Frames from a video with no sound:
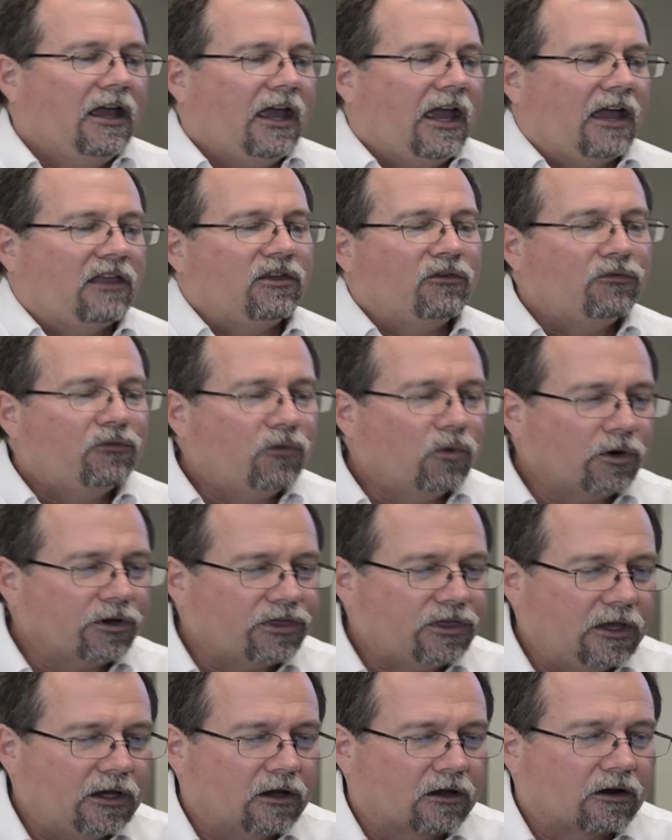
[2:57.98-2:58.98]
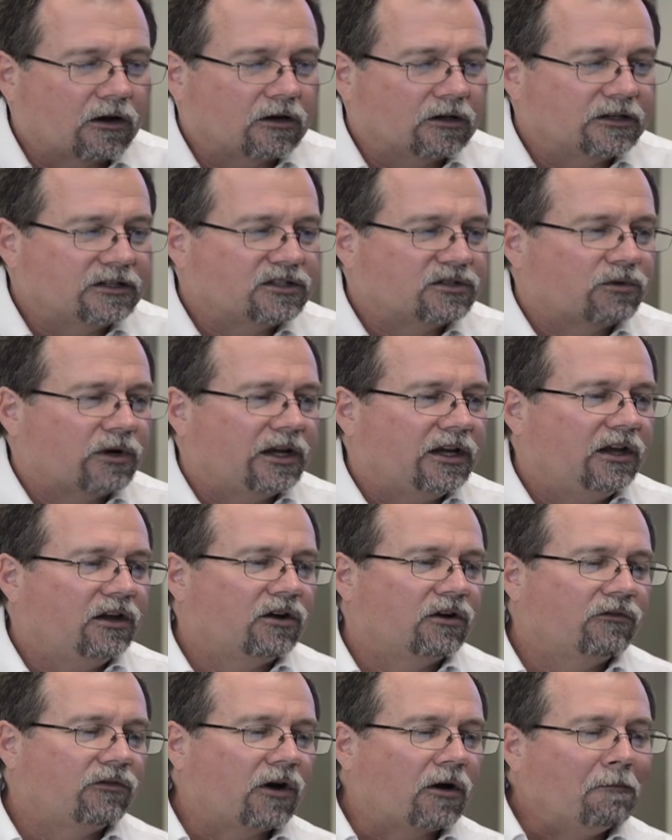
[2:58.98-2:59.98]
And the fourth thing on our list right
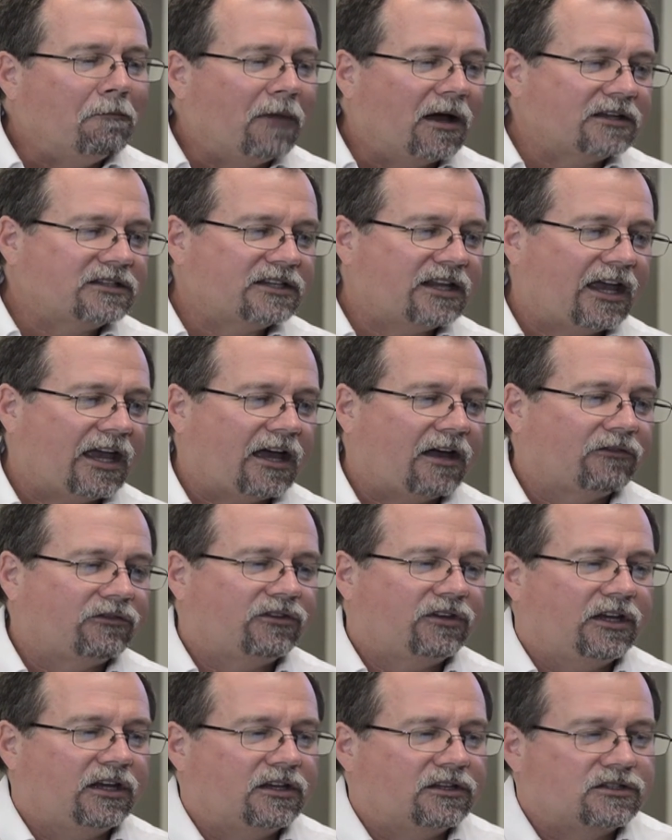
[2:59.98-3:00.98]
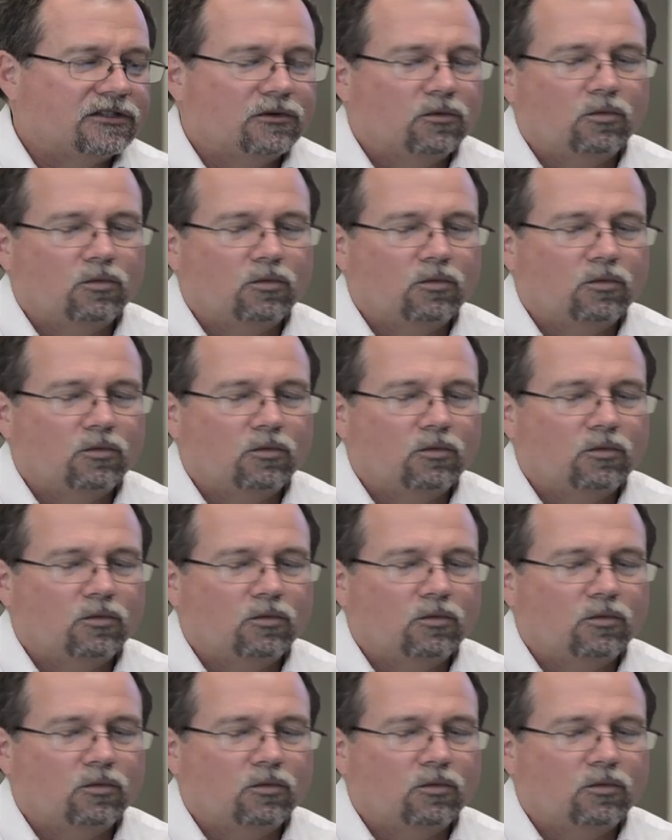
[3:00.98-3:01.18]
here of our must-haves is